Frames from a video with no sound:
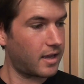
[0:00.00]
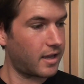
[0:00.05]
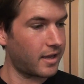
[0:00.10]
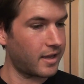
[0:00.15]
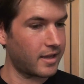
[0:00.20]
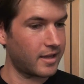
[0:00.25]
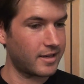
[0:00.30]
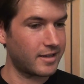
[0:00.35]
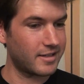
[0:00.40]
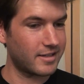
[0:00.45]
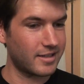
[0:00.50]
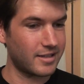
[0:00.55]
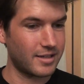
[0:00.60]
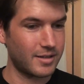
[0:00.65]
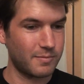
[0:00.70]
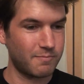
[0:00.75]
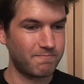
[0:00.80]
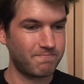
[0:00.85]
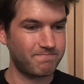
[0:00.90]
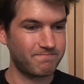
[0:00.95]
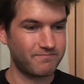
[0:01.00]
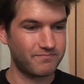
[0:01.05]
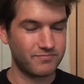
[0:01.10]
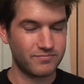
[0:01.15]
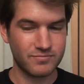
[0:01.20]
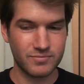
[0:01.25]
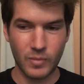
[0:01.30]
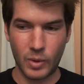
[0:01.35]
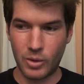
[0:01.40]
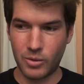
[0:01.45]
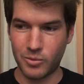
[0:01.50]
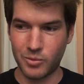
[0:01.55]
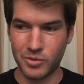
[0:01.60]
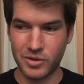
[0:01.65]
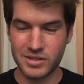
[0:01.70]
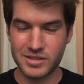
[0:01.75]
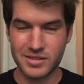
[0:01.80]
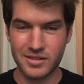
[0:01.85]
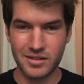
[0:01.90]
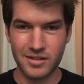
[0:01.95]
and we'll
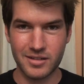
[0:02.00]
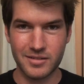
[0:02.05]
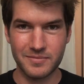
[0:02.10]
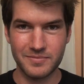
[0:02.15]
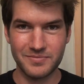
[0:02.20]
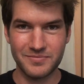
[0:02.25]
get started.